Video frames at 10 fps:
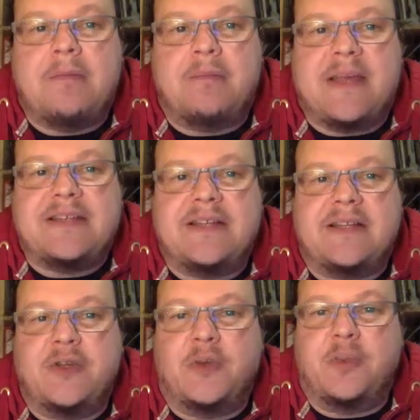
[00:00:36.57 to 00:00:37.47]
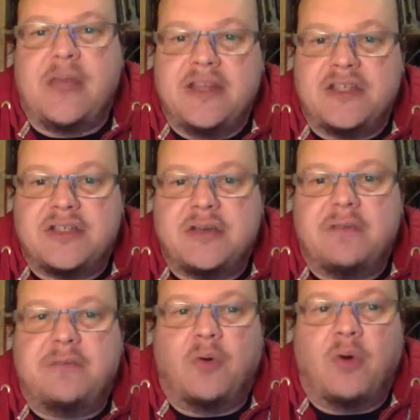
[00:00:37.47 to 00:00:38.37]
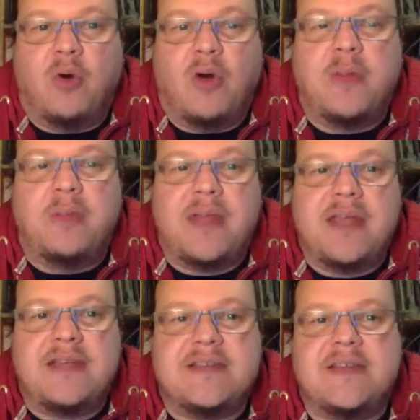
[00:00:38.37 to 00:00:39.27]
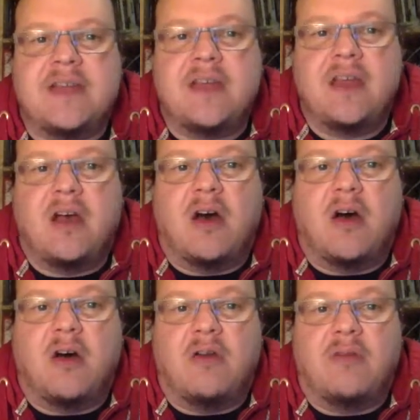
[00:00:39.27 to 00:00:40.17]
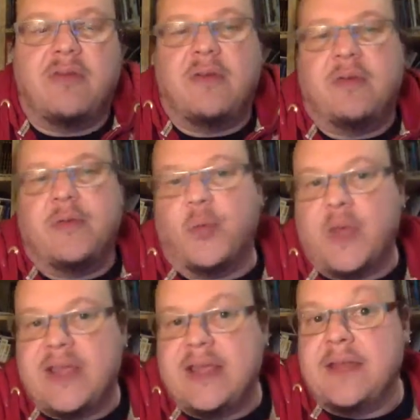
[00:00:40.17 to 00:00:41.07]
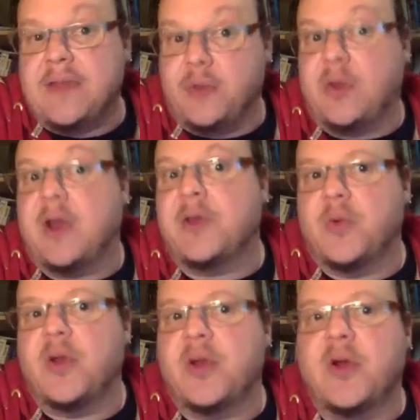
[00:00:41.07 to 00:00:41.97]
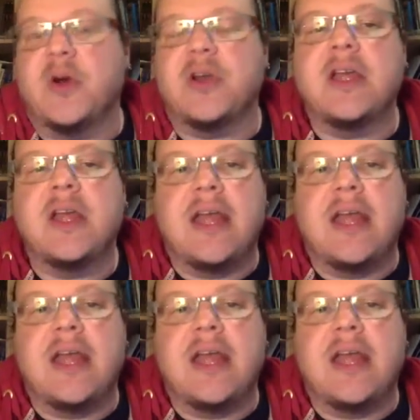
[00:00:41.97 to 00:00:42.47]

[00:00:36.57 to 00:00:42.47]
basically your pitch for the piece of the wiki that you're going to work on.